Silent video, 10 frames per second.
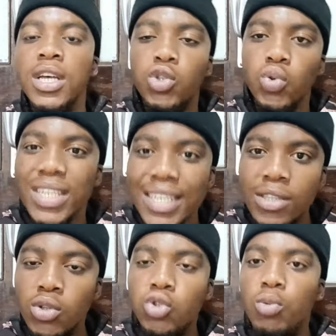to eat
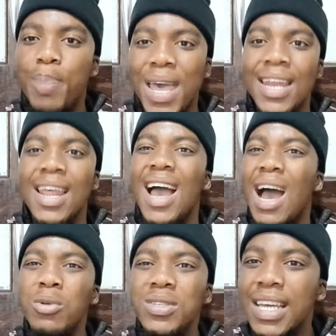not to burn
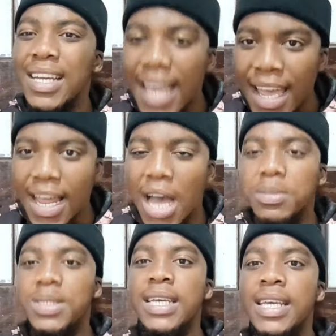i'm not saying that i'm
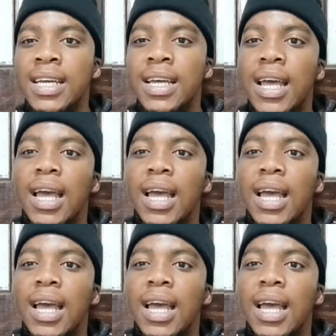saying